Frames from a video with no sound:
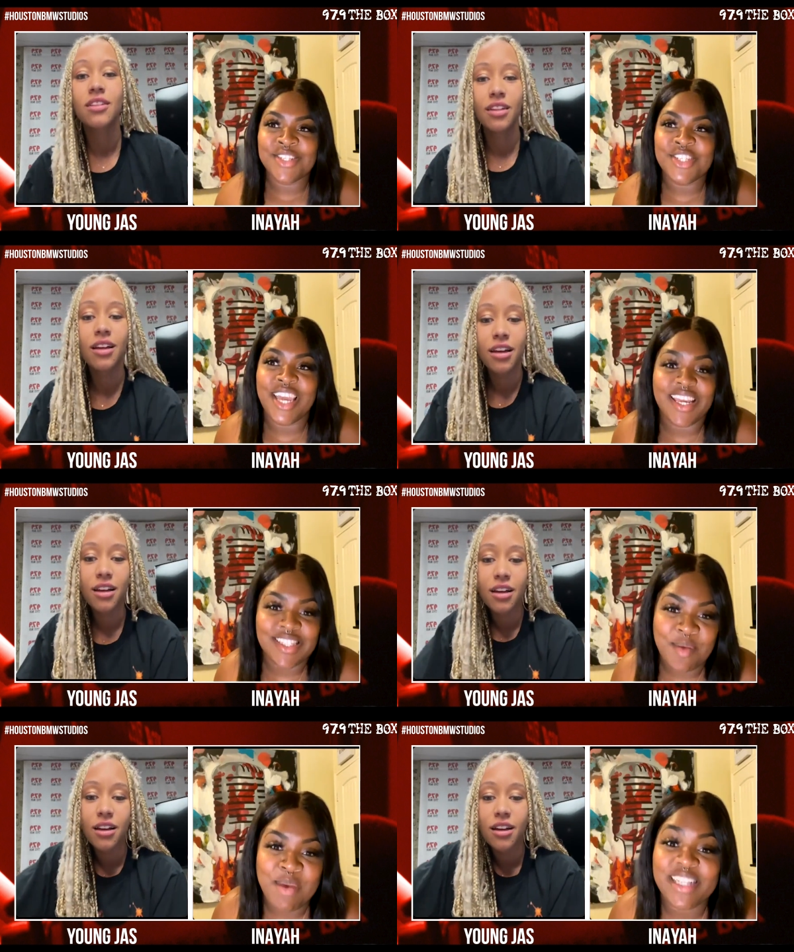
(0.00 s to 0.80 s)
Speaker 1: Jess.
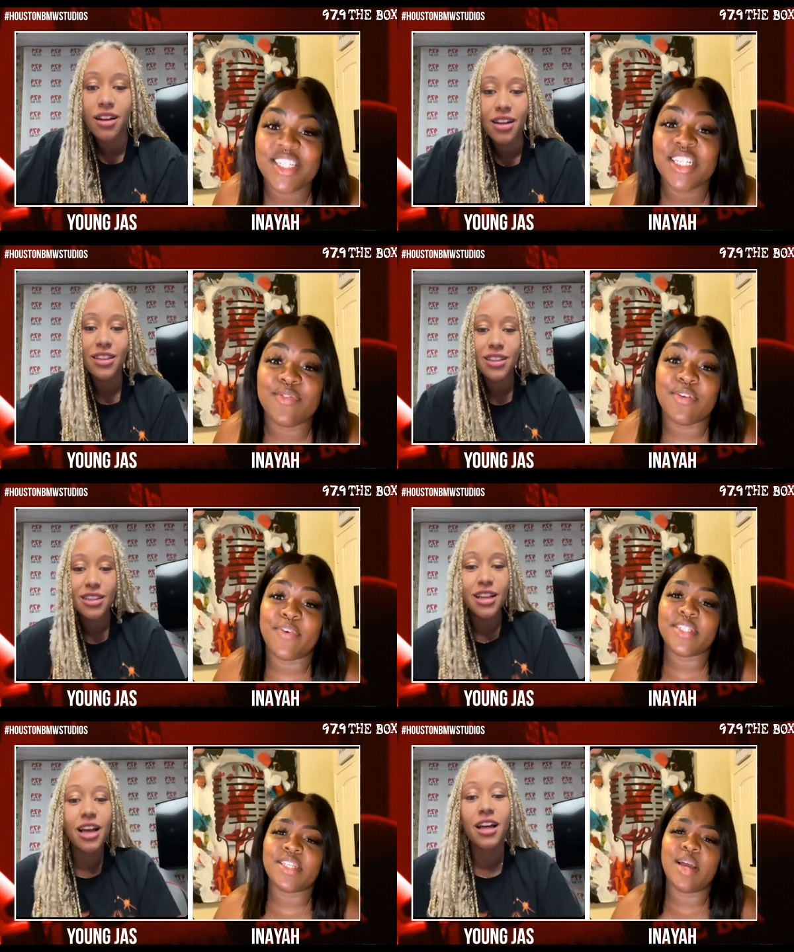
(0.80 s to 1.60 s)
I met Jess for the
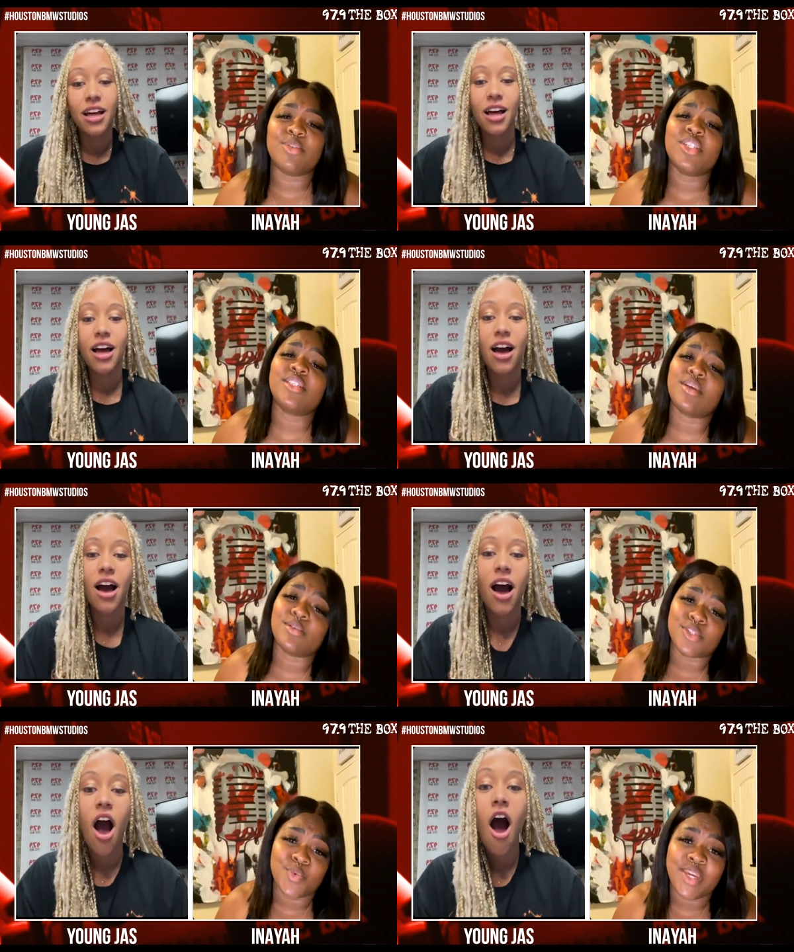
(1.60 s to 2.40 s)
first time. She's so
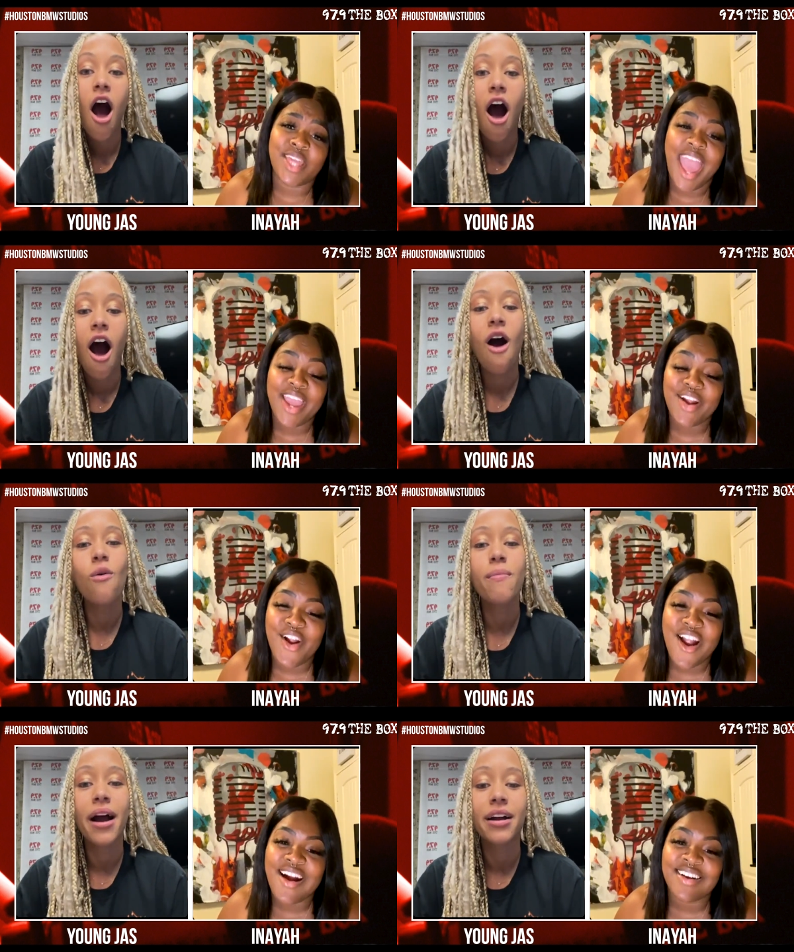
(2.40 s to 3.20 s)
sweet.
Speaker 2: Hey,
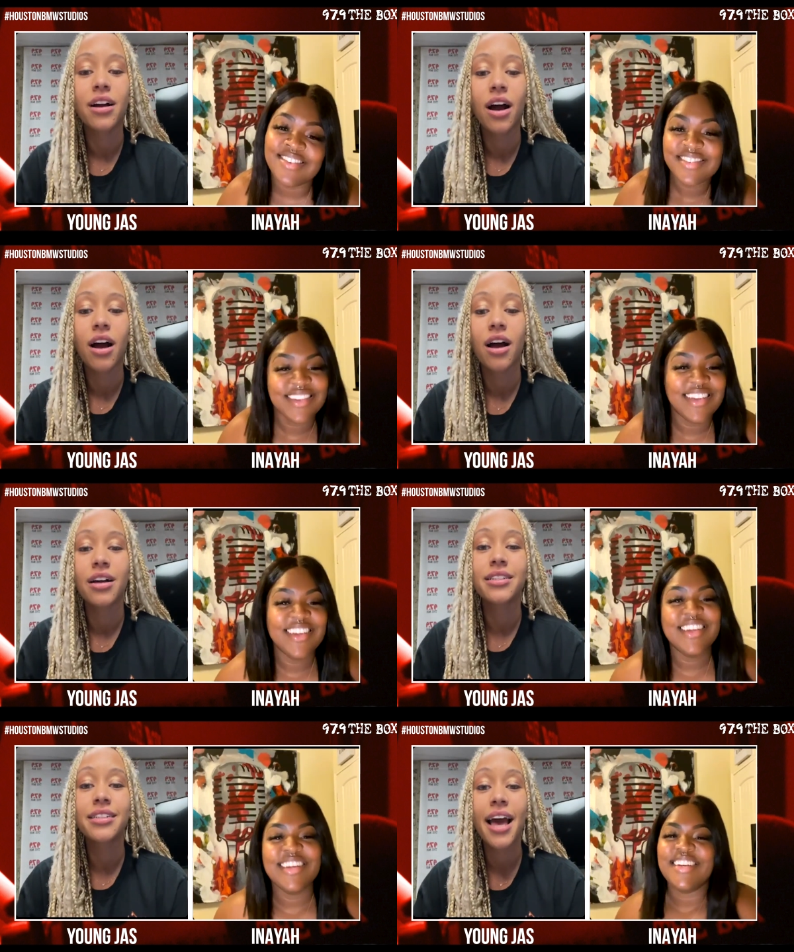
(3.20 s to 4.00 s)
girl.
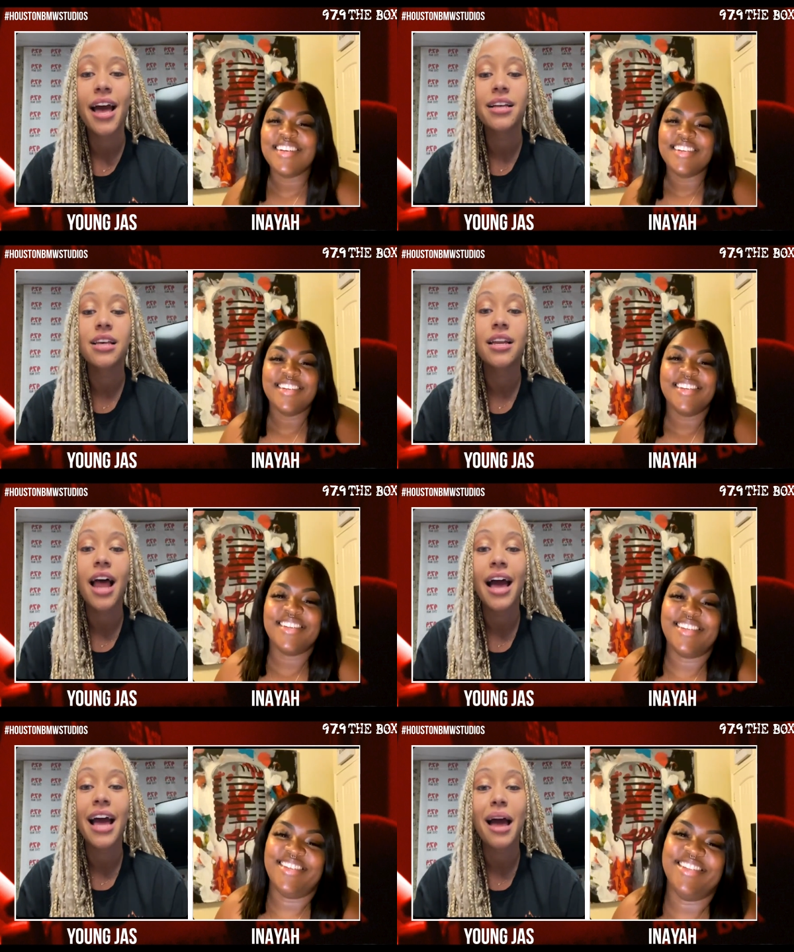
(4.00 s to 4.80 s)
Yes,
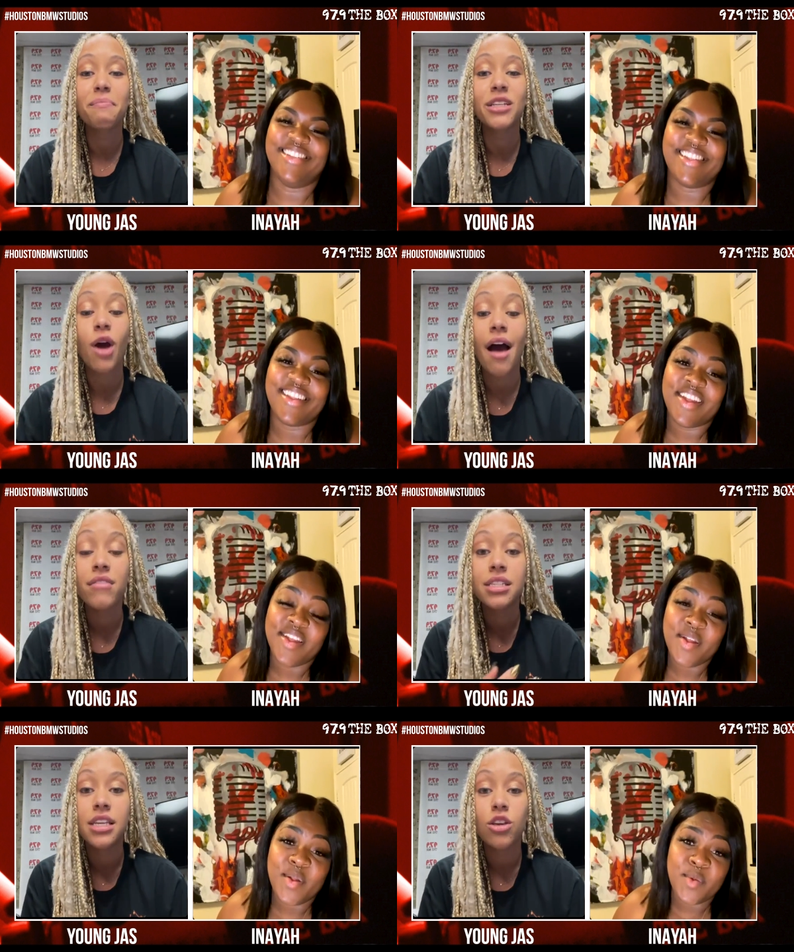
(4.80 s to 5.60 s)
Inayah, I miss you. I
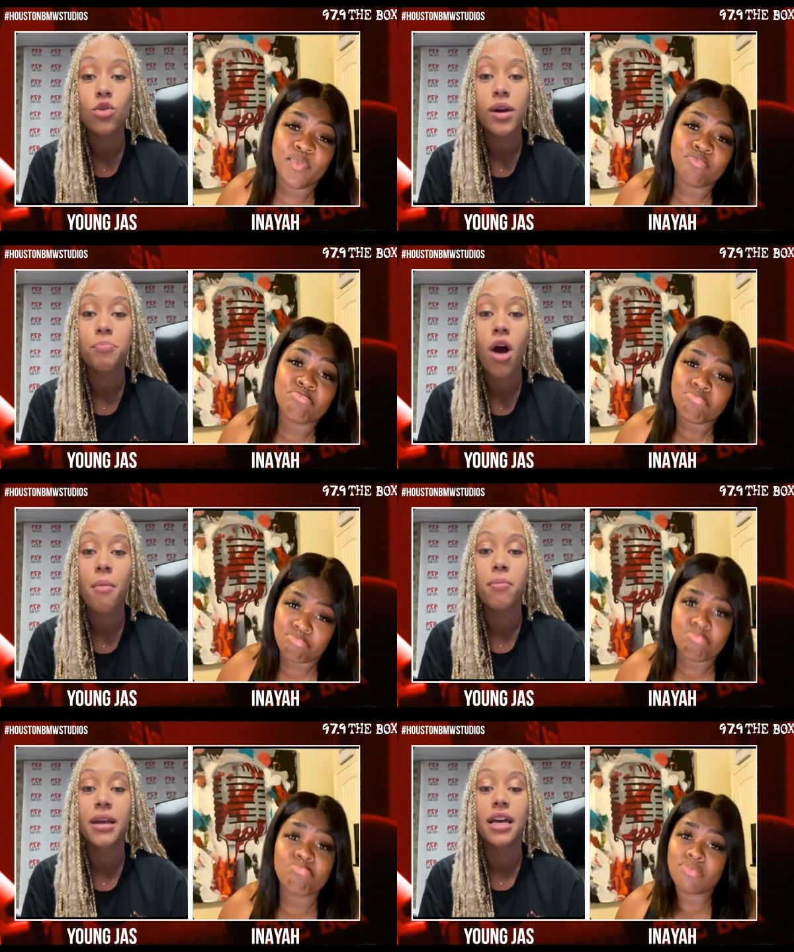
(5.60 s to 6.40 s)
haven't seen you in
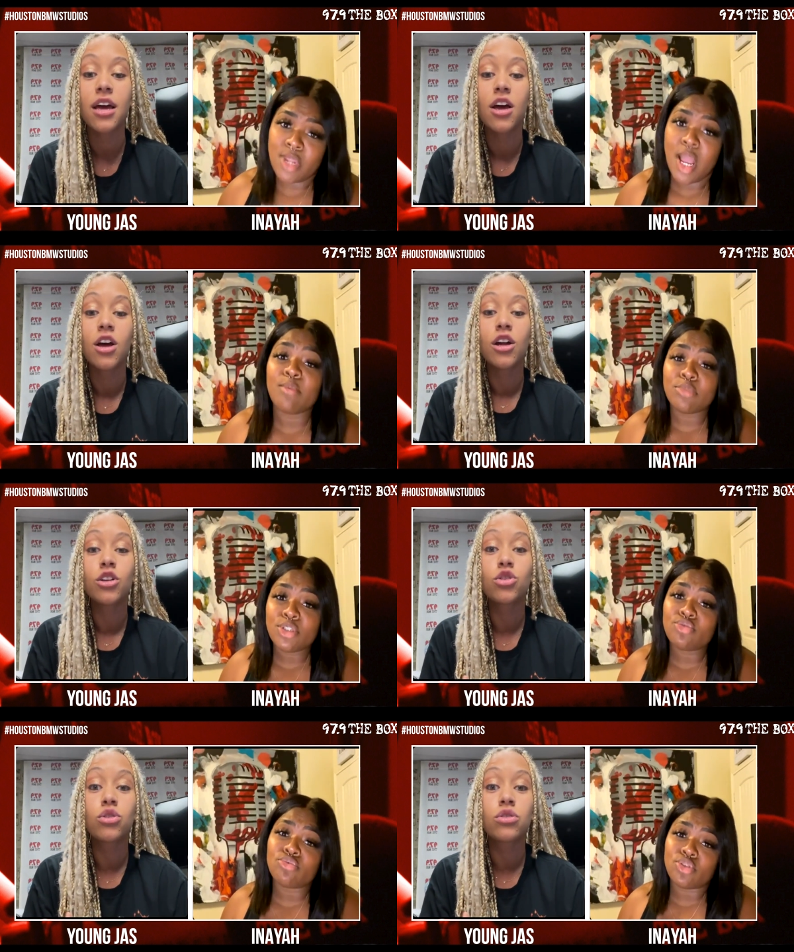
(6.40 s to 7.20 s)
probably
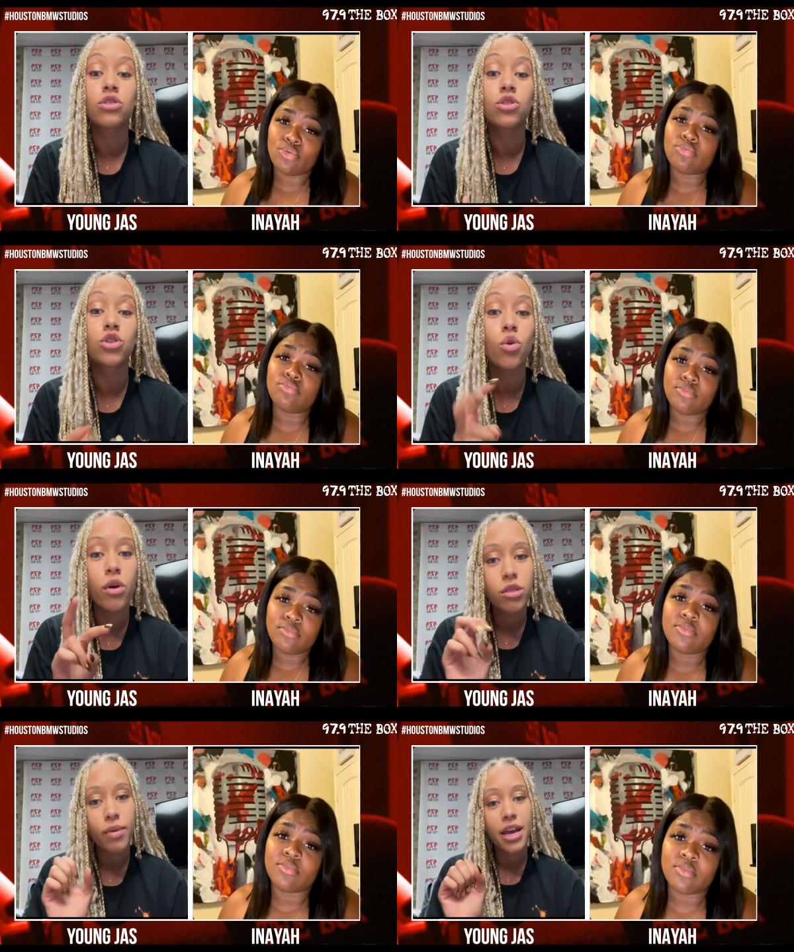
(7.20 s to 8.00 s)
two
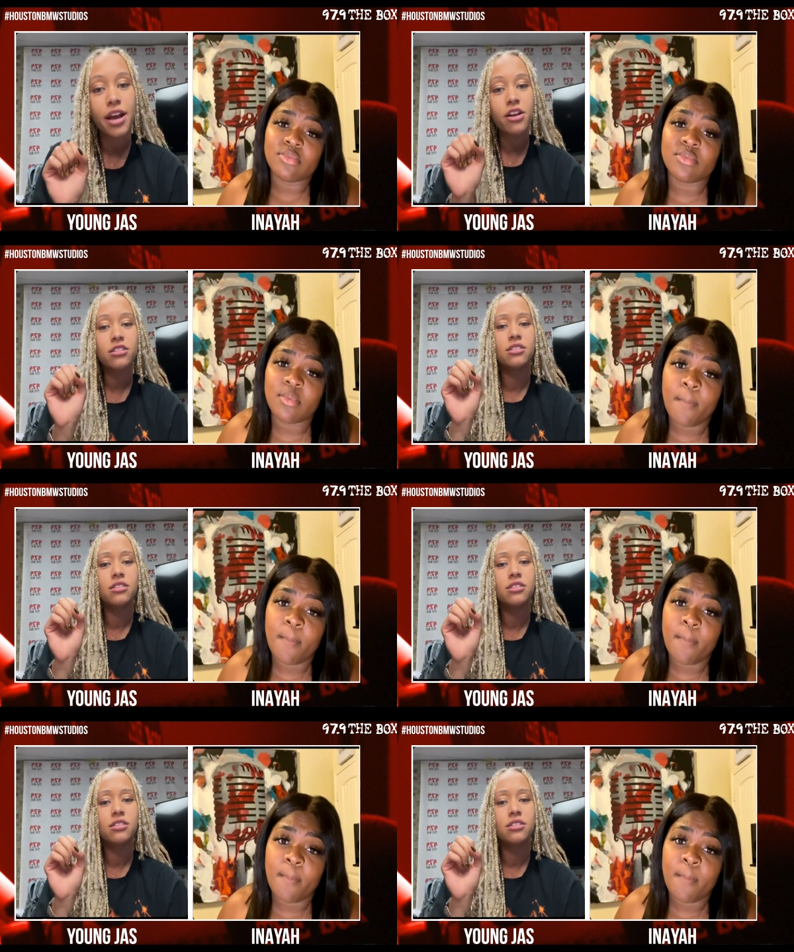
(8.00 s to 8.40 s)
or three years.